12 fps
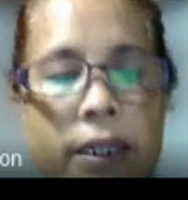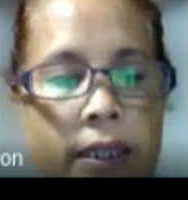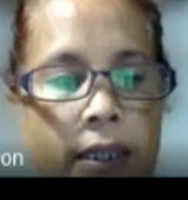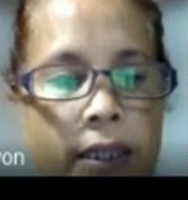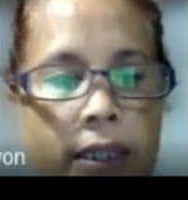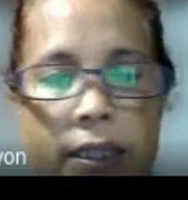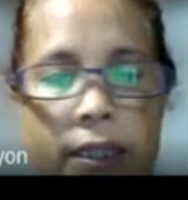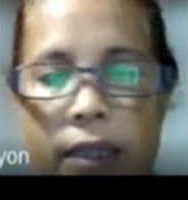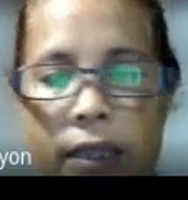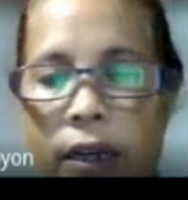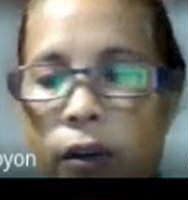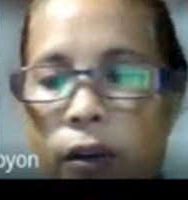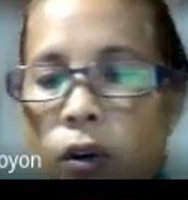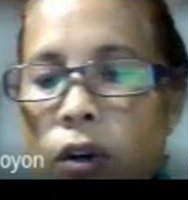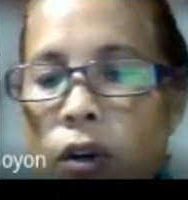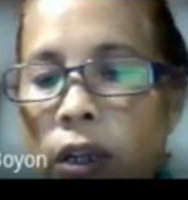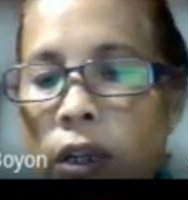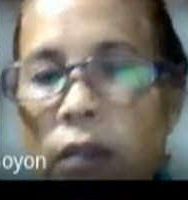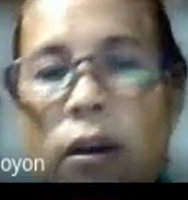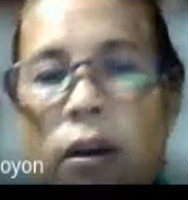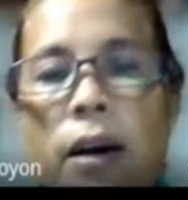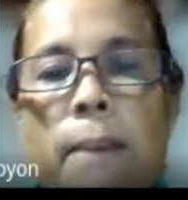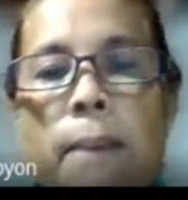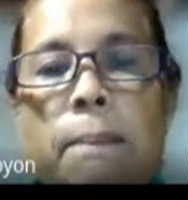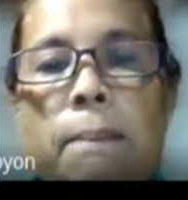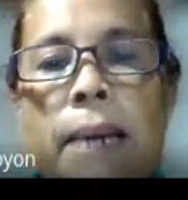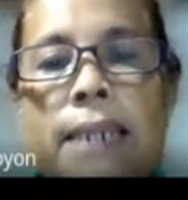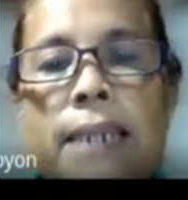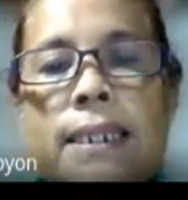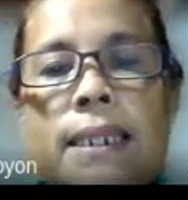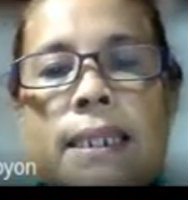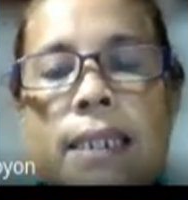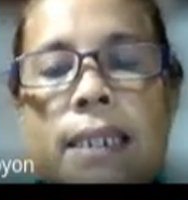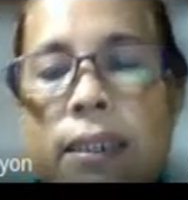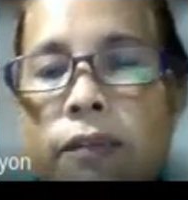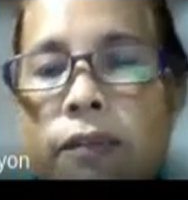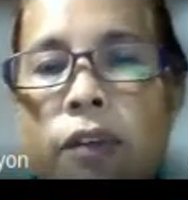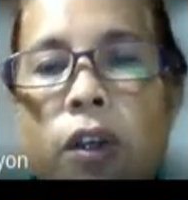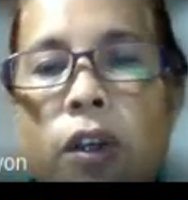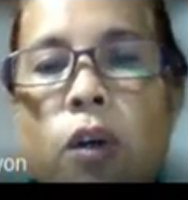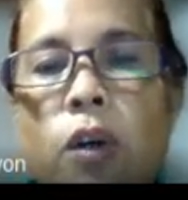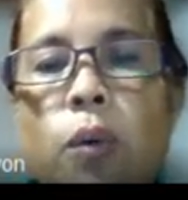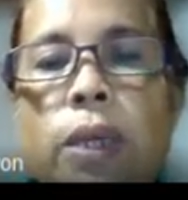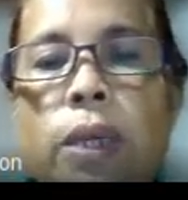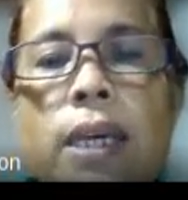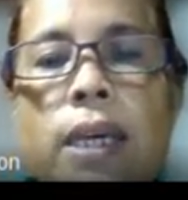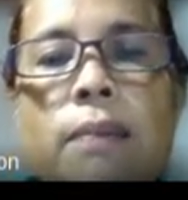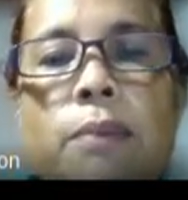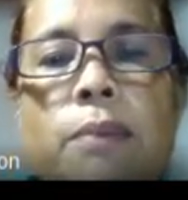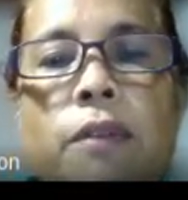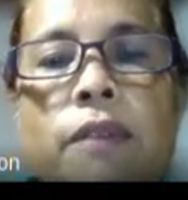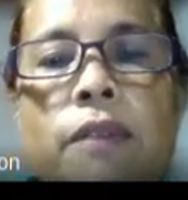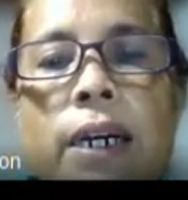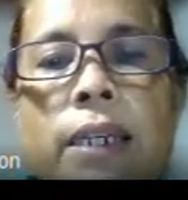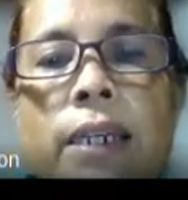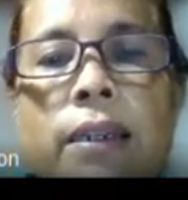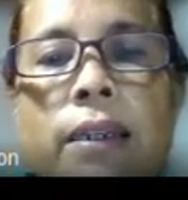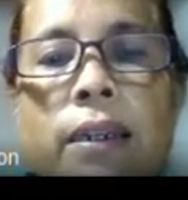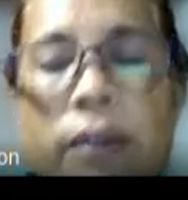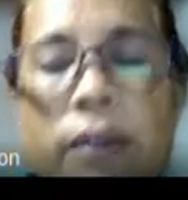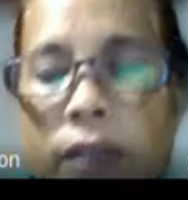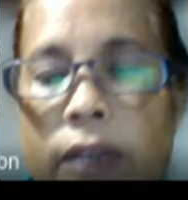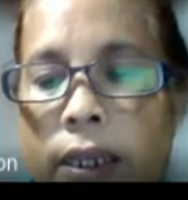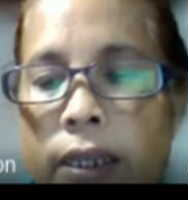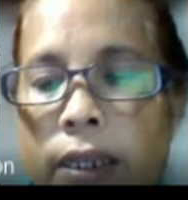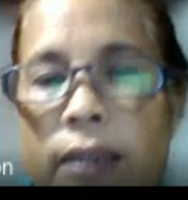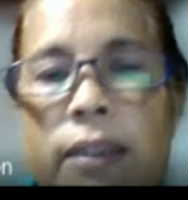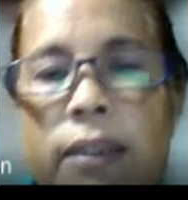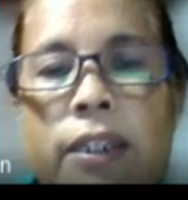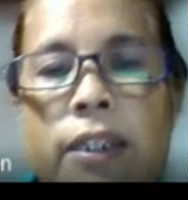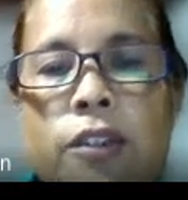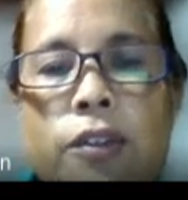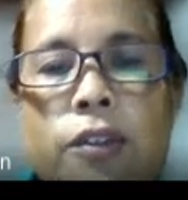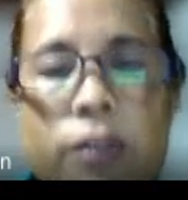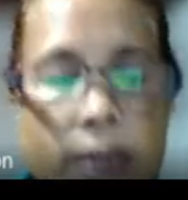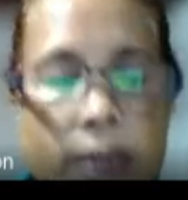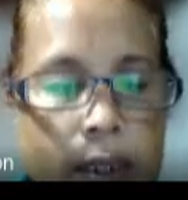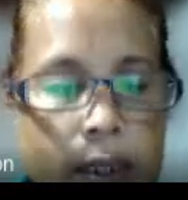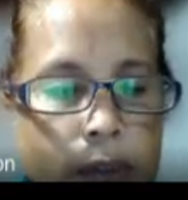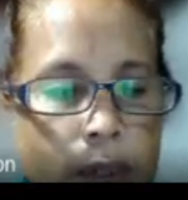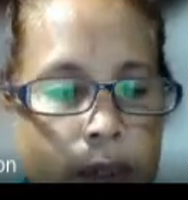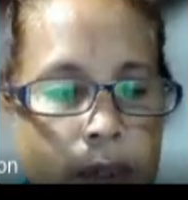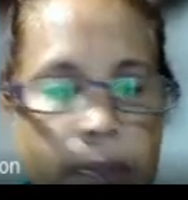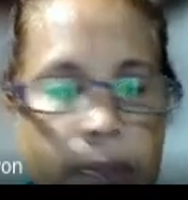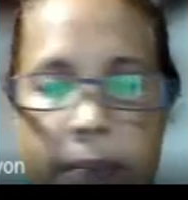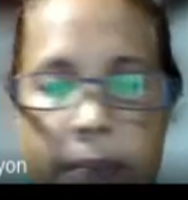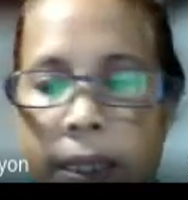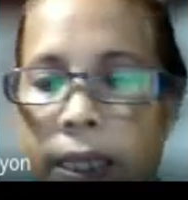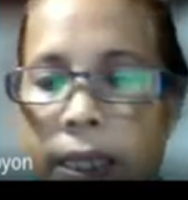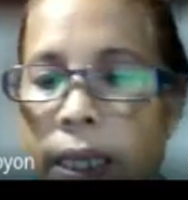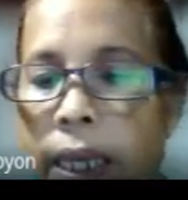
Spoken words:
that these are all positive, we can provide it should actually be